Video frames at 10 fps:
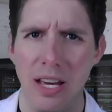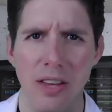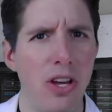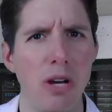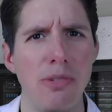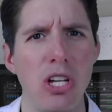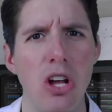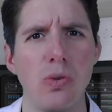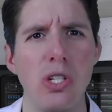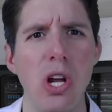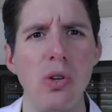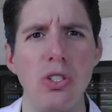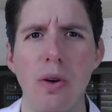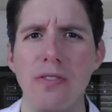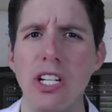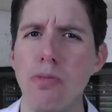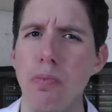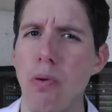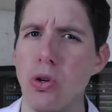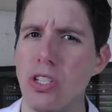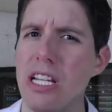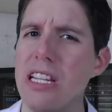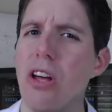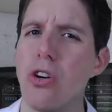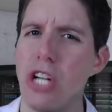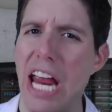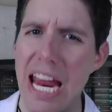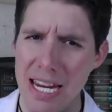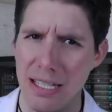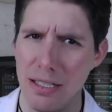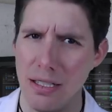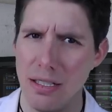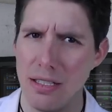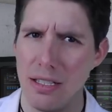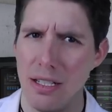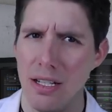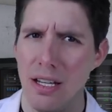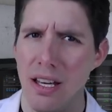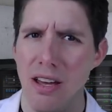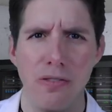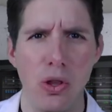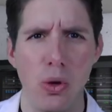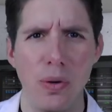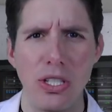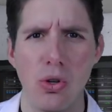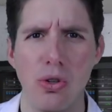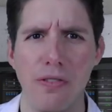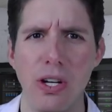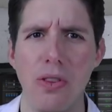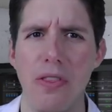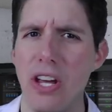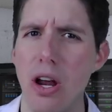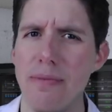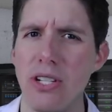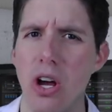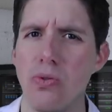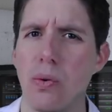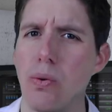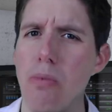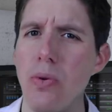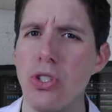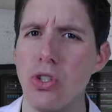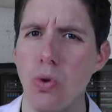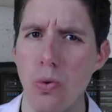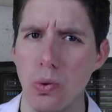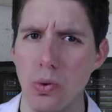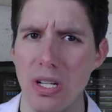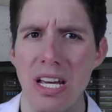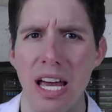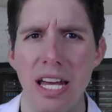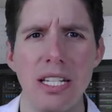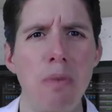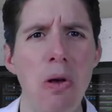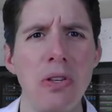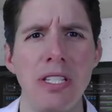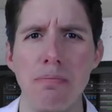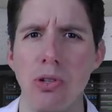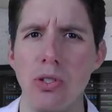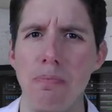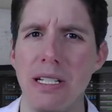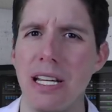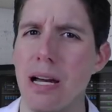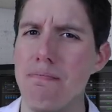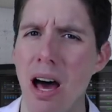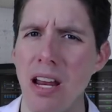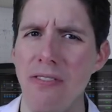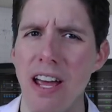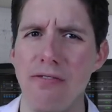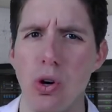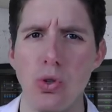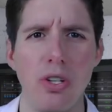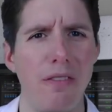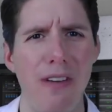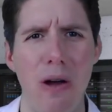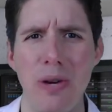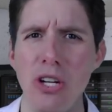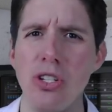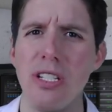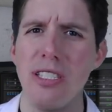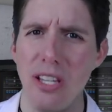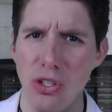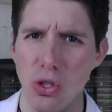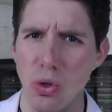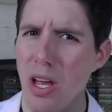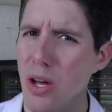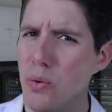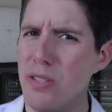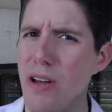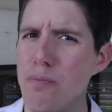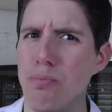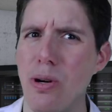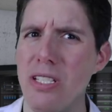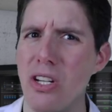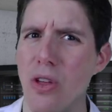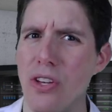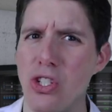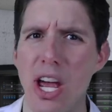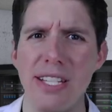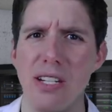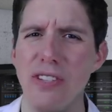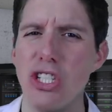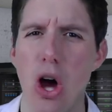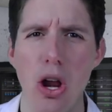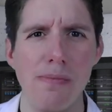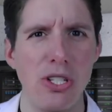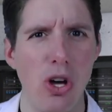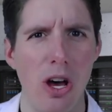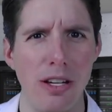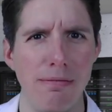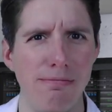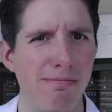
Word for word: The automatons were noted to have disproportionately large hands. Further research revealed that the automatons were remote controlled, and a small symbol depicting a modified version of the Foundation's sigil was found printed on the chest of each automaton.